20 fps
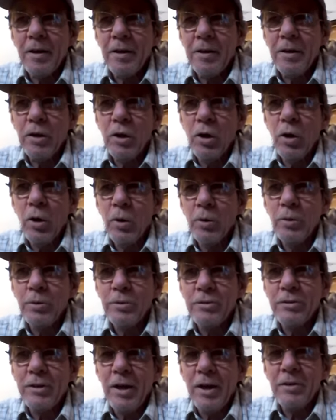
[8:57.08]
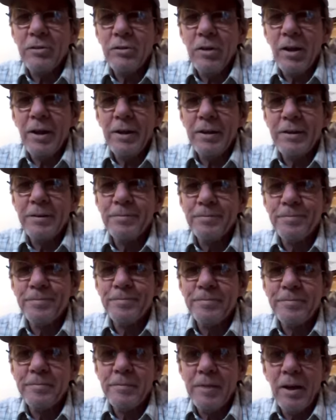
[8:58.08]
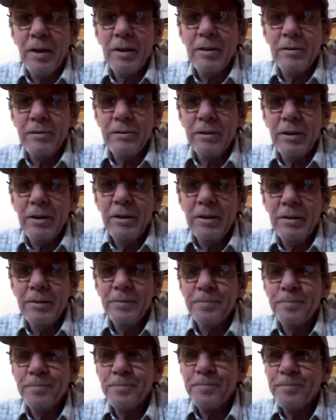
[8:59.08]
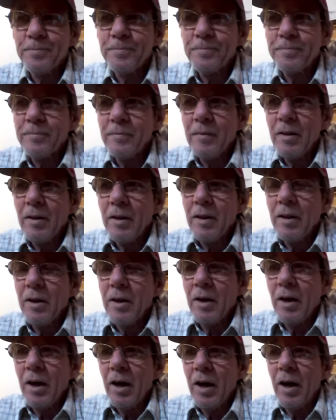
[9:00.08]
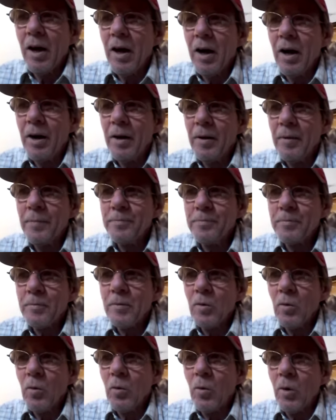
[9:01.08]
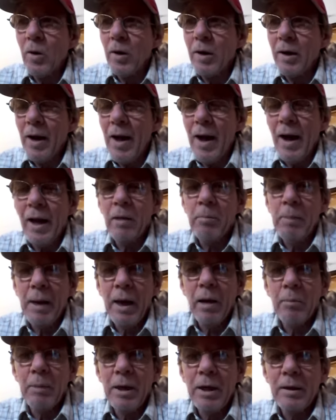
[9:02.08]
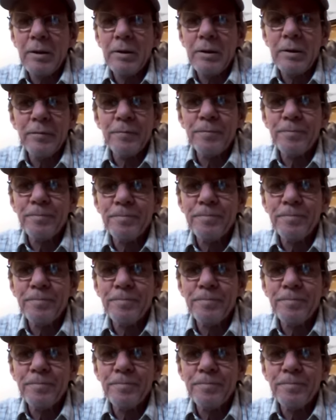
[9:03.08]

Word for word: you know, states like Tennessee uh, or Alabama or,